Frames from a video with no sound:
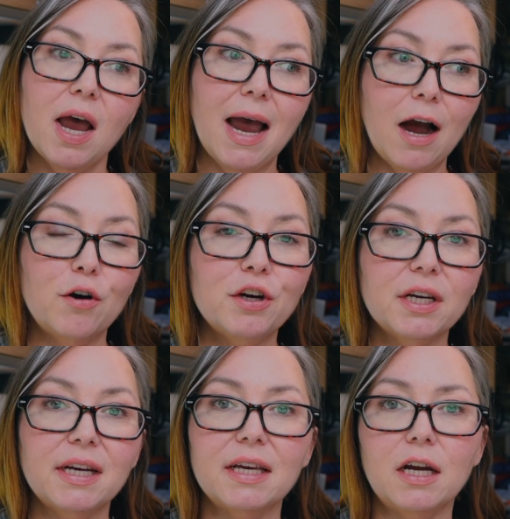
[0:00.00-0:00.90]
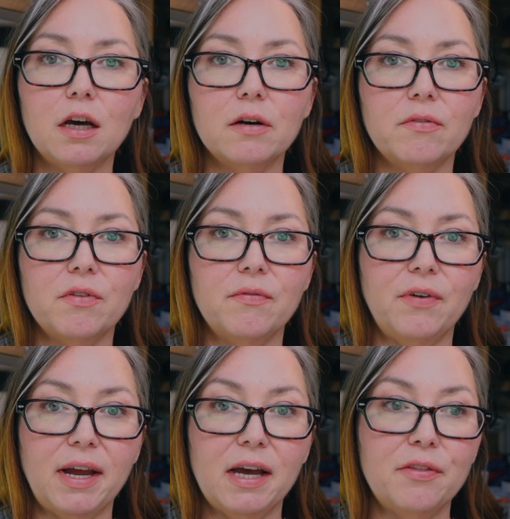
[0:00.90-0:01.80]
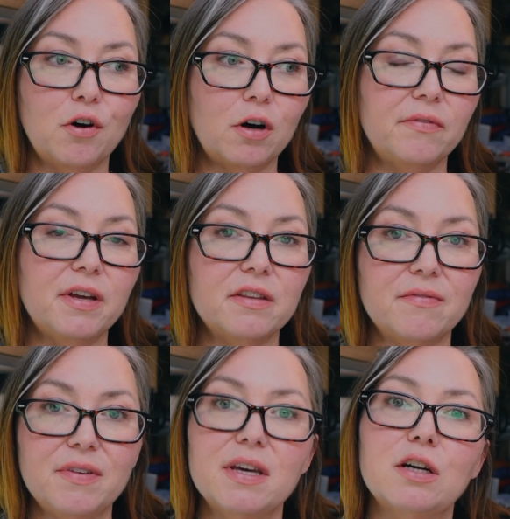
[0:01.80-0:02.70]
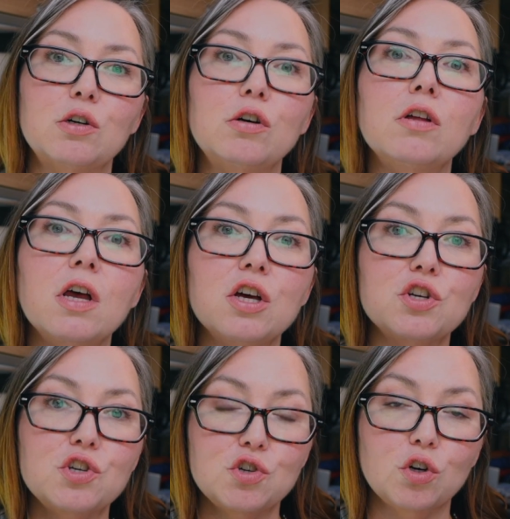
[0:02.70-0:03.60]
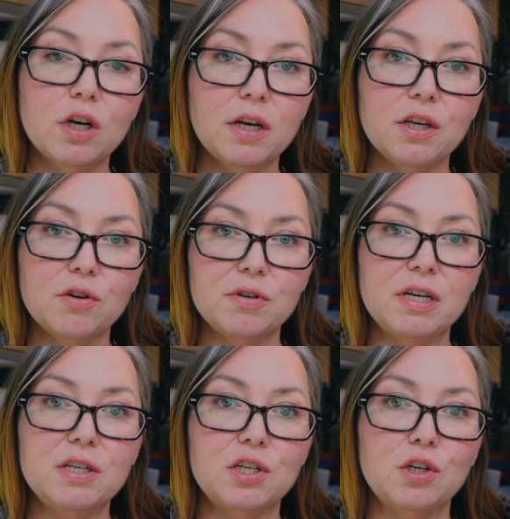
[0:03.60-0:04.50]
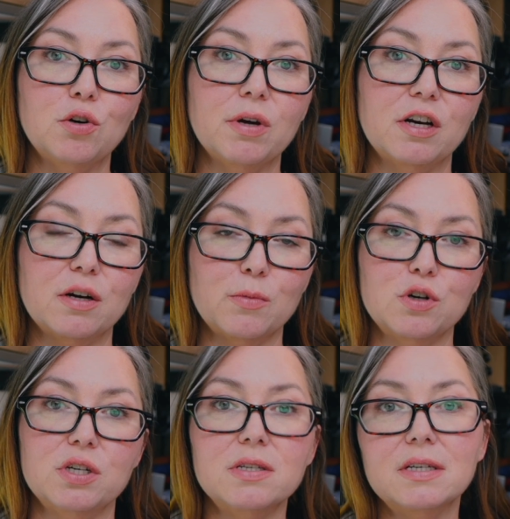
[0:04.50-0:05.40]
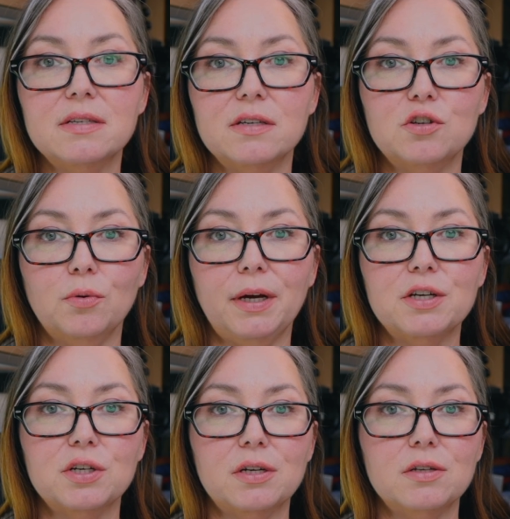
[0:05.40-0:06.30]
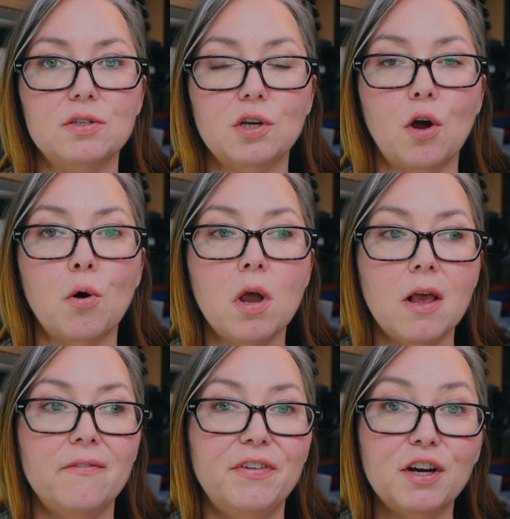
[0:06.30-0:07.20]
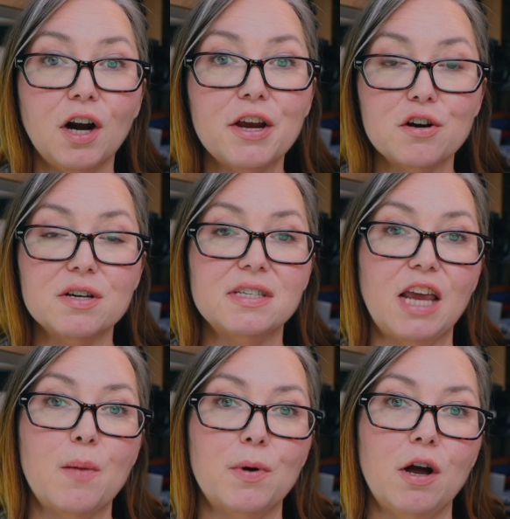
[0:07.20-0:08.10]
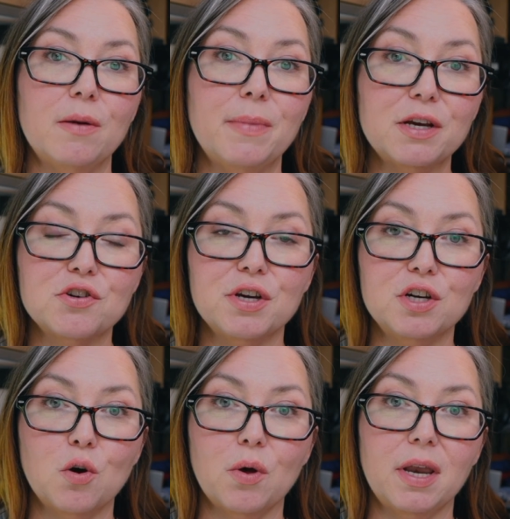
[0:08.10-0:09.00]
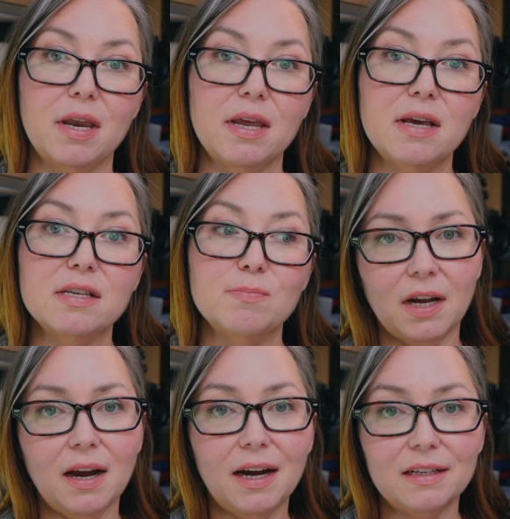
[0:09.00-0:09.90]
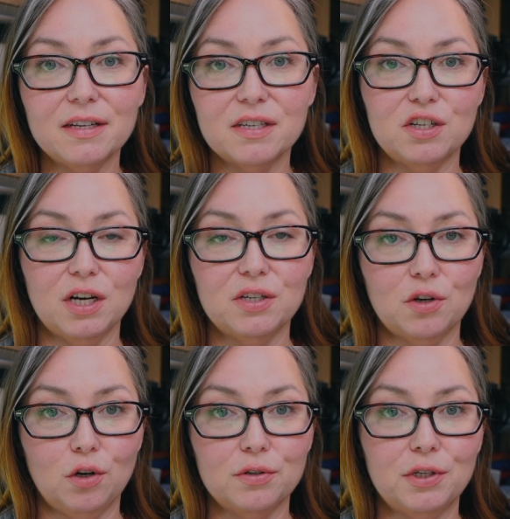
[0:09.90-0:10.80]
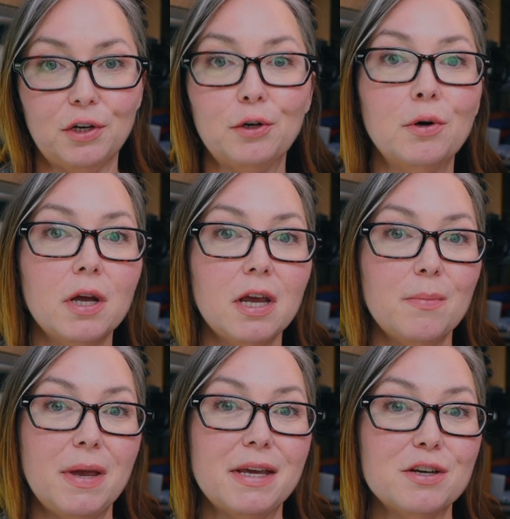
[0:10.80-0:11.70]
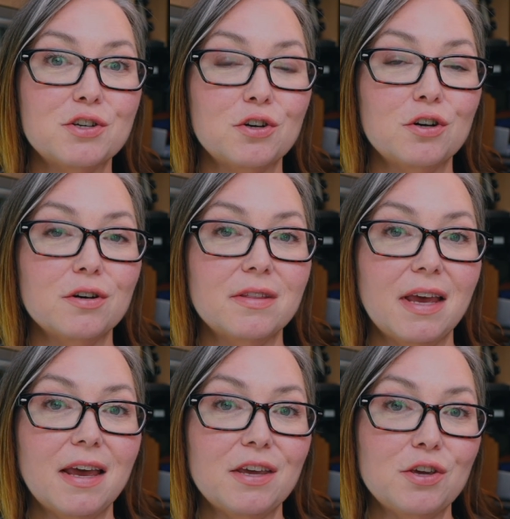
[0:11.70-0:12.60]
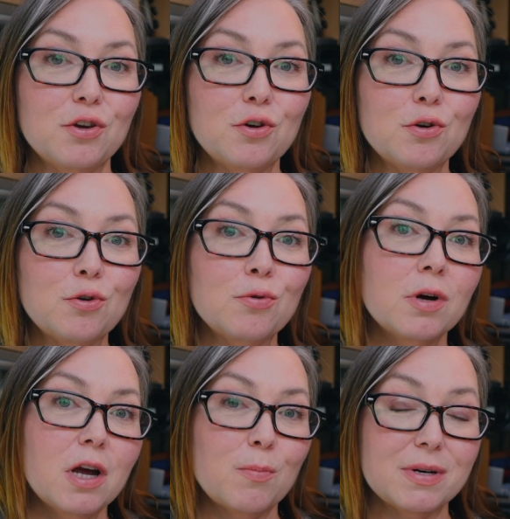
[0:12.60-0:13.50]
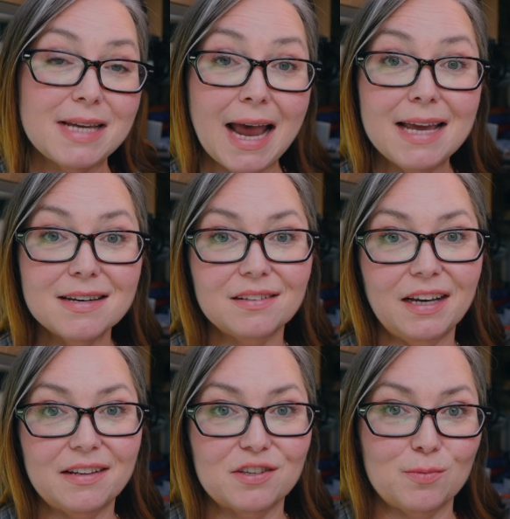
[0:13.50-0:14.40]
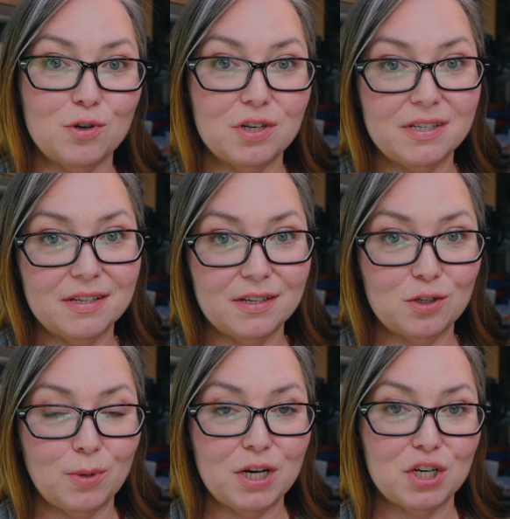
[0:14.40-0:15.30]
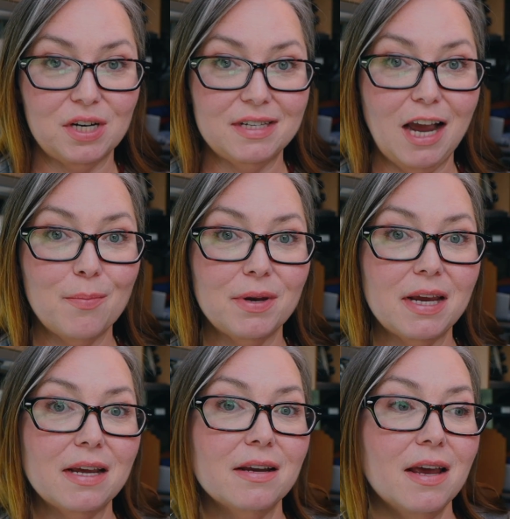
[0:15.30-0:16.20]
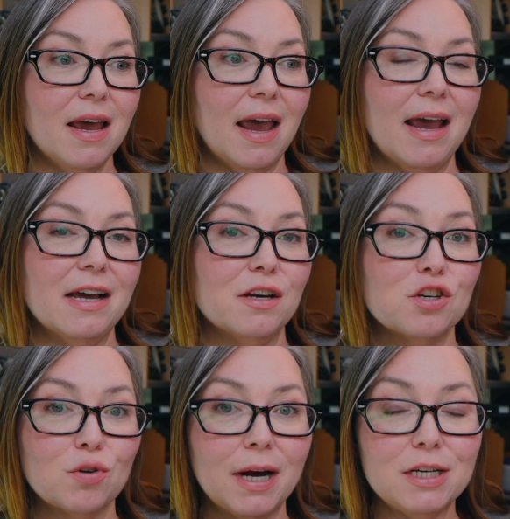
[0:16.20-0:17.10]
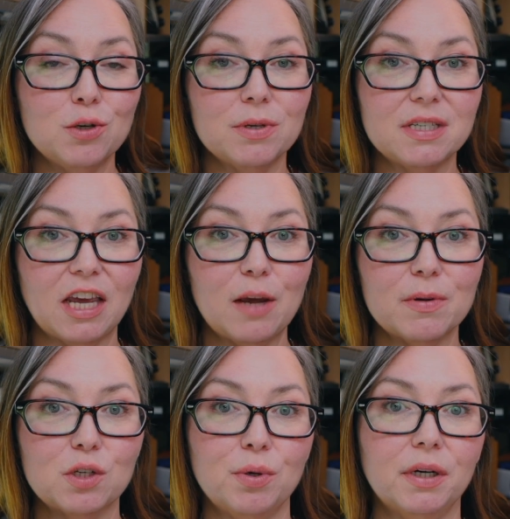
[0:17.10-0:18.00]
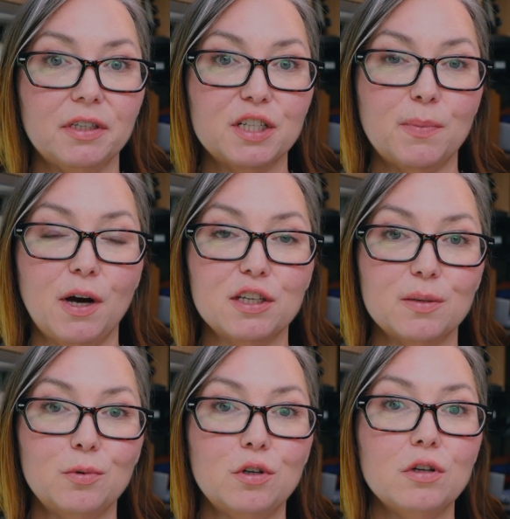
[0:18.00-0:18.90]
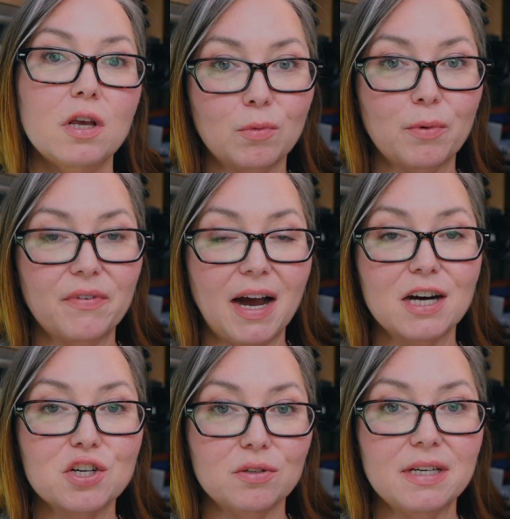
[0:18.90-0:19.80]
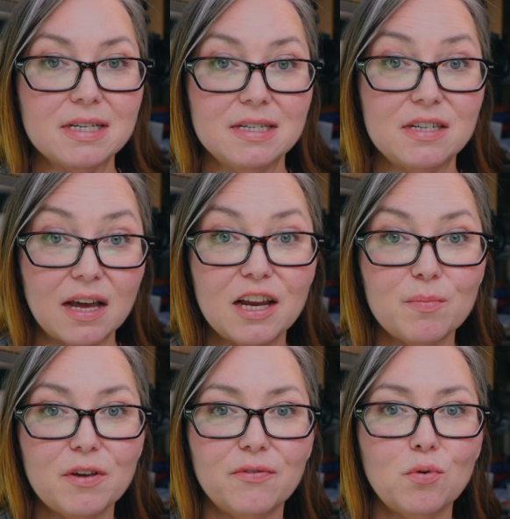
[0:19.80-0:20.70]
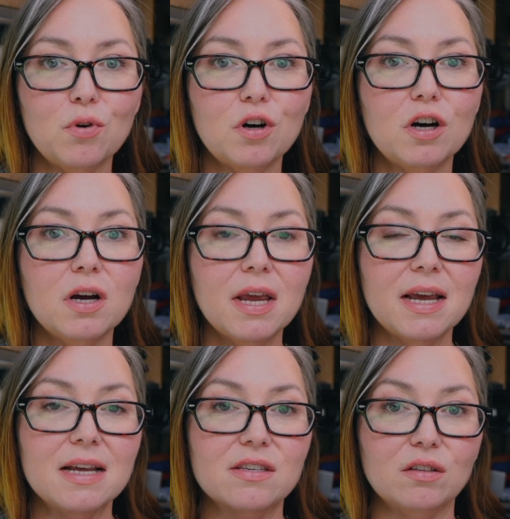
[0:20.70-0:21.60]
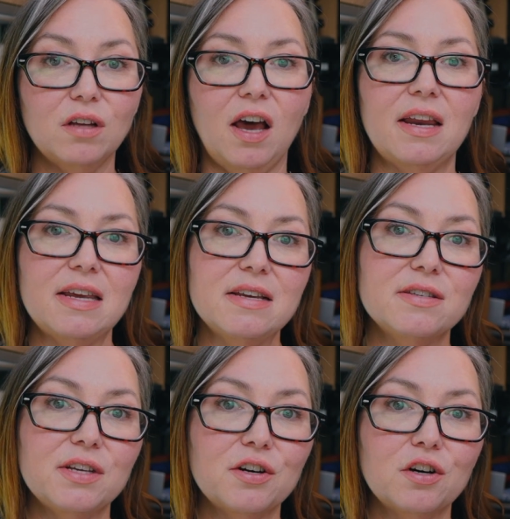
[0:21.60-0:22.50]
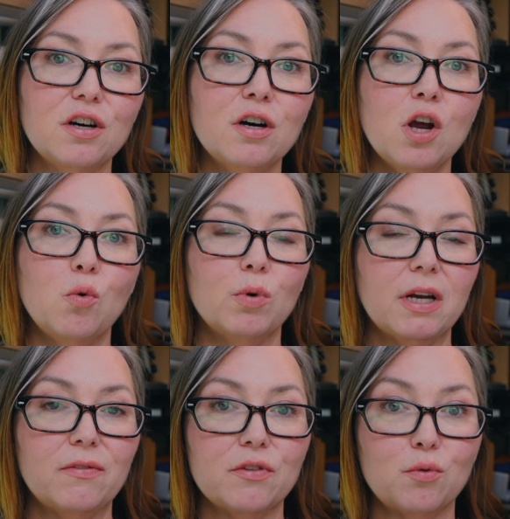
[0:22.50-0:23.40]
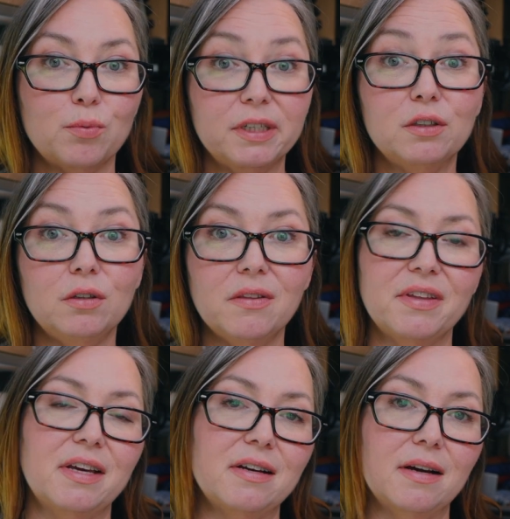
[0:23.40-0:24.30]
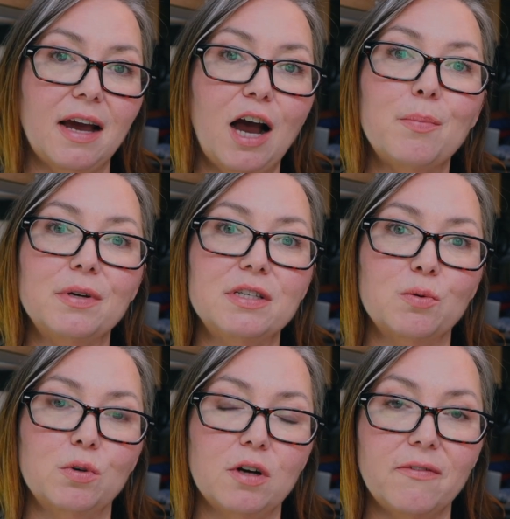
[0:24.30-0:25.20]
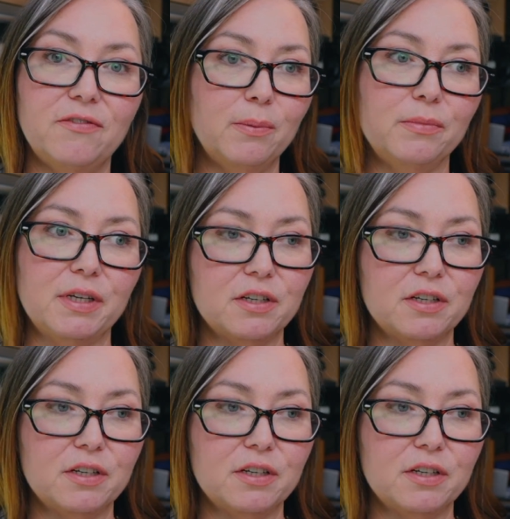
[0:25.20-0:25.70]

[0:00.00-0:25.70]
How are you going to get out of the van, the RV, the vehicle, should you need to in an emergency situation? So figure out your escape route and make sure you know what it is. I highly suggest also making sure that you pretend like this emergency situation is happening and try to escape as quickly as possible. When we've actually done it before, it's a lot easier whenever the real thing happens and we're not fumbling